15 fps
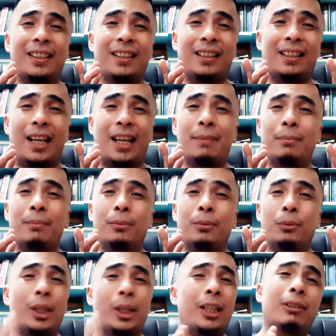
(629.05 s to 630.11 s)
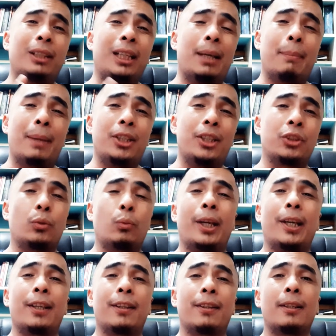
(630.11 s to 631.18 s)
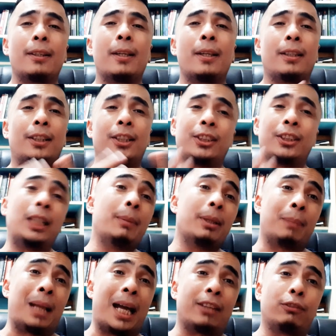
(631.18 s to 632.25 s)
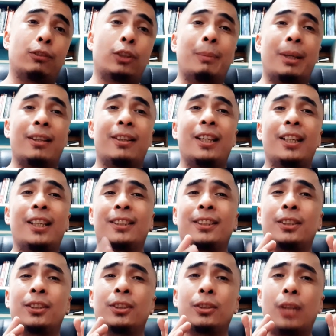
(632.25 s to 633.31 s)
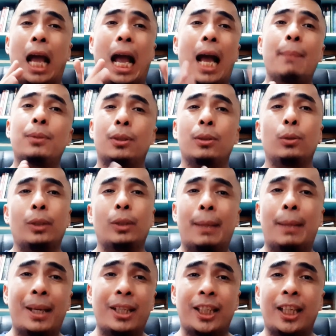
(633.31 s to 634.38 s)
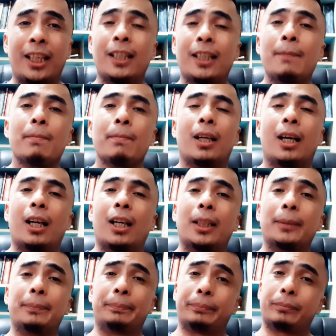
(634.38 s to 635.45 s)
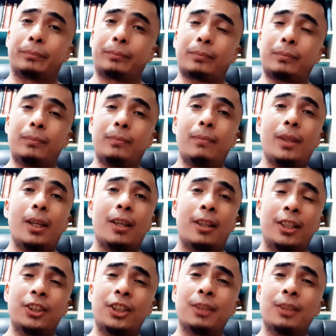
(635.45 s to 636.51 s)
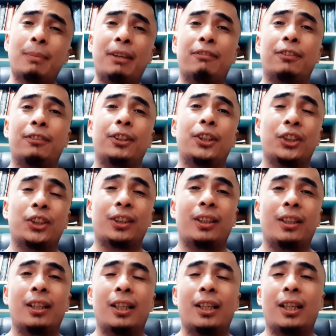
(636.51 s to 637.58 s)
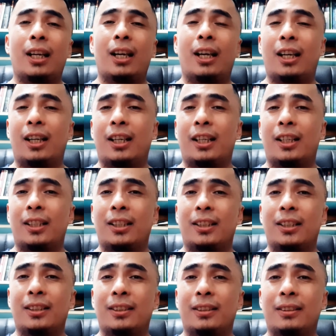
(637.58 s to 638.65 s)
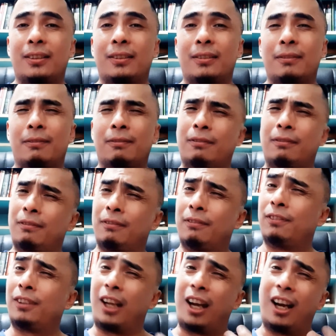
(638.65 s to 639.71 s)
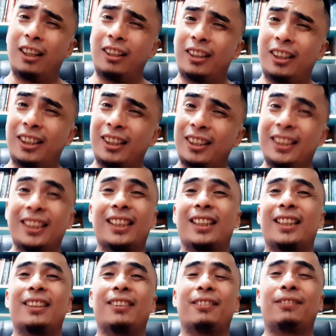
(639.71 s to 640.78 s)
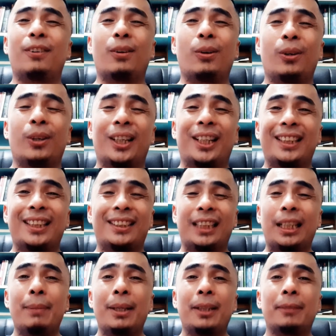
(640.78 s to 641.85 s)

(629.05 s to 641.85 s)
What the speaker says: I'm really, really amazed with the Steemit platform. I think it's absolutely amazing. Uh, this is my first uh, vlog for Steemit.